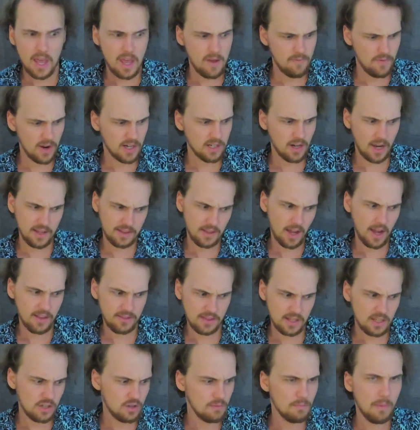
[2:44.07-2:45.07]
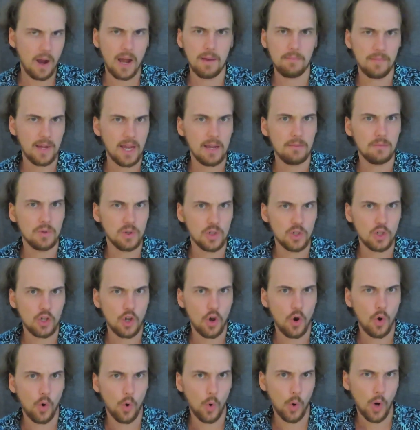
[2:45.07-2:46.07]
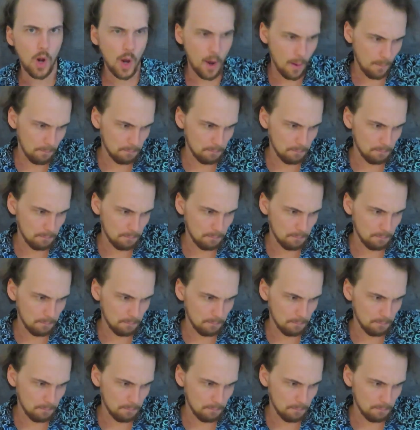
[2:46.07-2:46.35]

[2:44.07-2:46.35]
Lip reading: In fact, I think you might be able to go